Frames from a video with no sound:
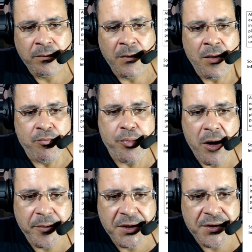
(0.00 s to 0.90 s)

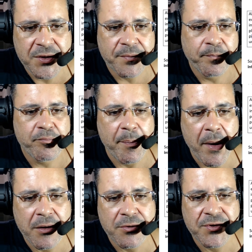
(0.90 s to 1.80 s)
promise,
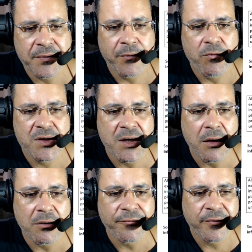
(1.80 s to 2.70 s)
propose,
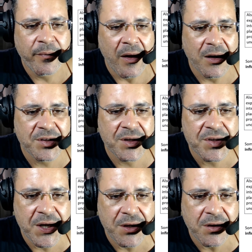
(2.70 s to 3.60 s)
resolve,
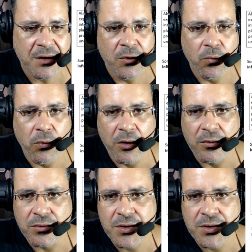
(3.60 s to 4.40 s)
undertake, want.